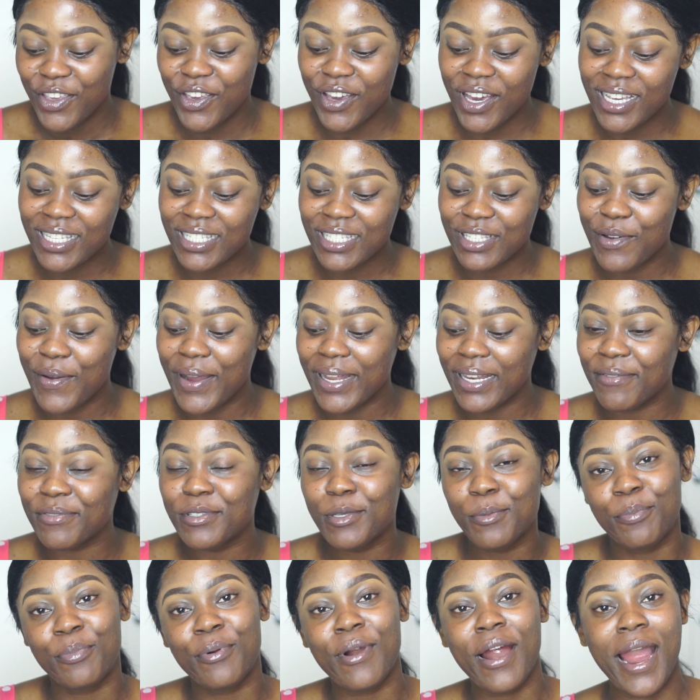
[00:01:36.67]
You guys know I love
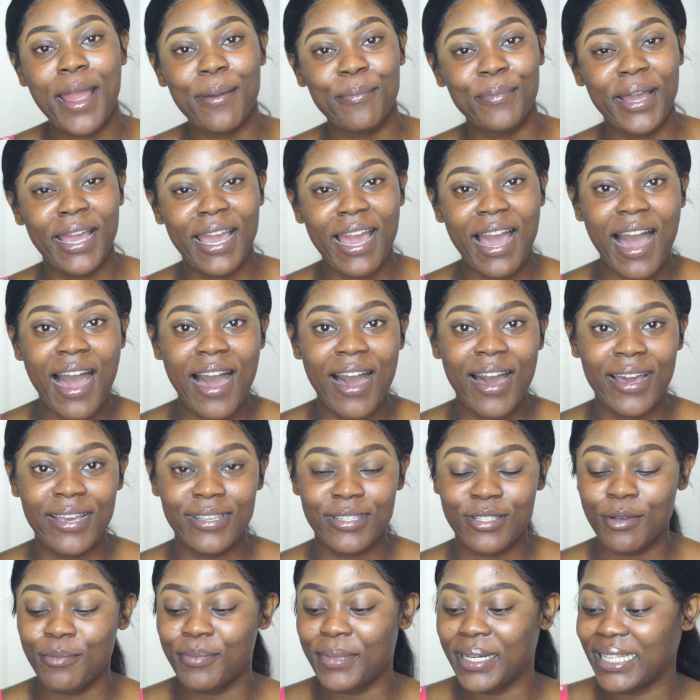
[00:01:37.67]
to prime my
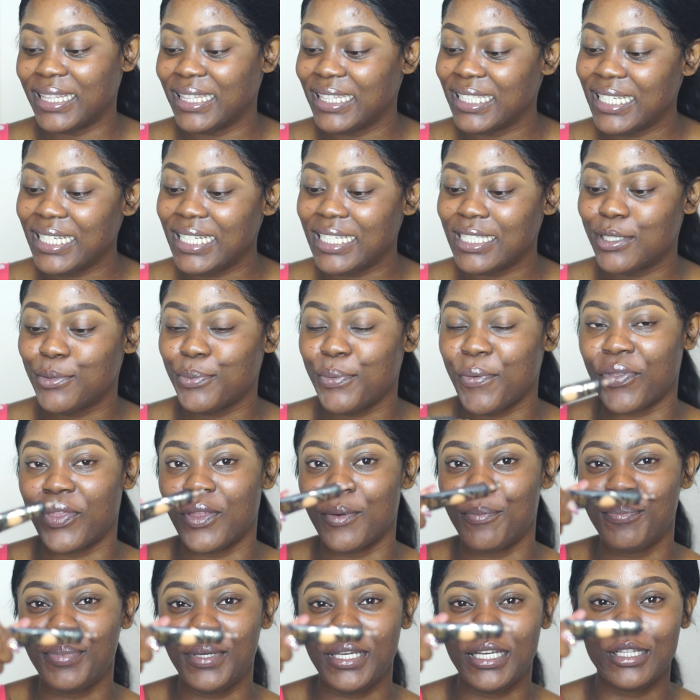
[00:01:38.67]
eyes on my lids with
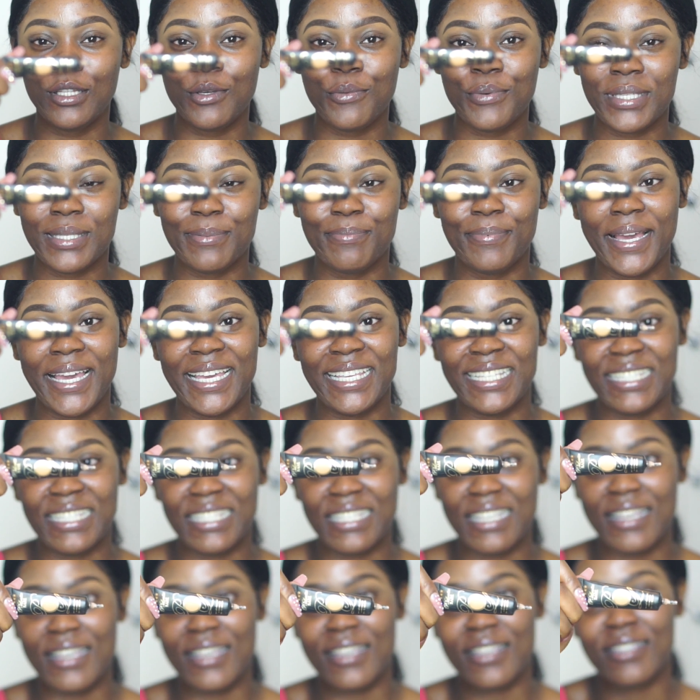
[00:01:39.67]
the PLouise
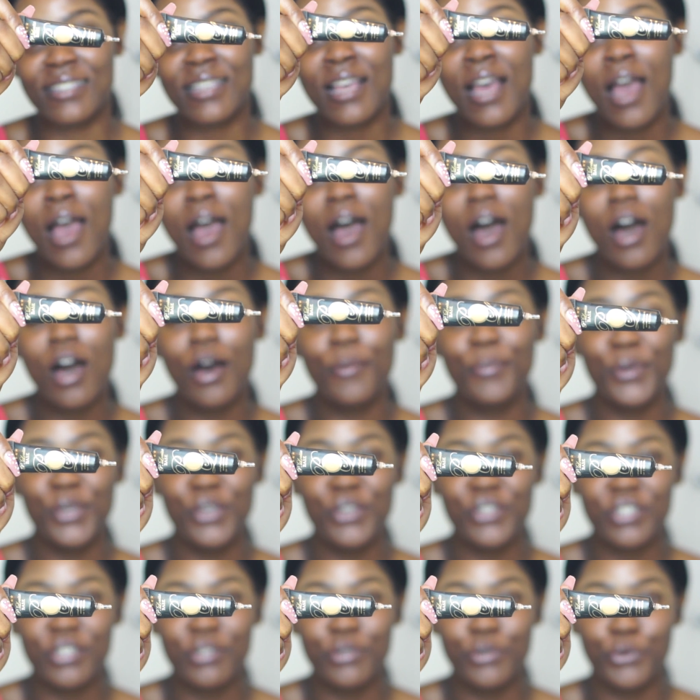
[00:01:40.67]
bases. I'll be
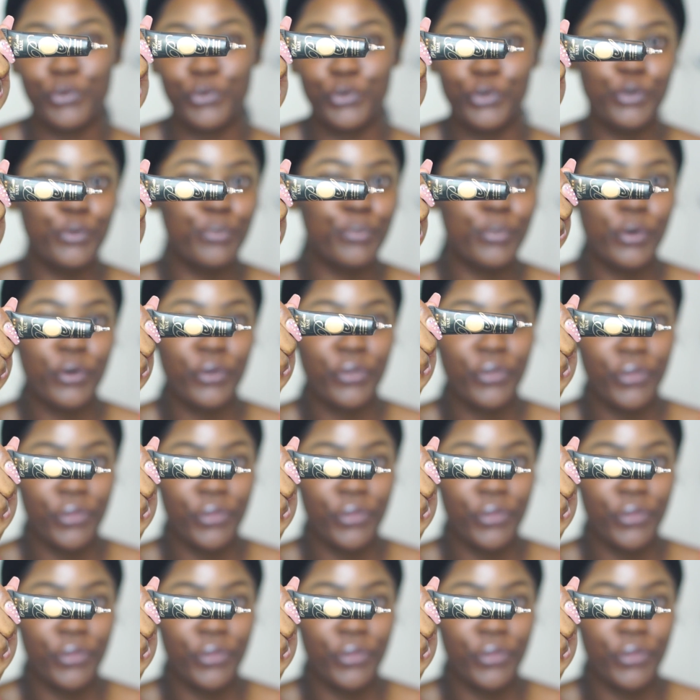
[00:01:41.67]
using the Rumor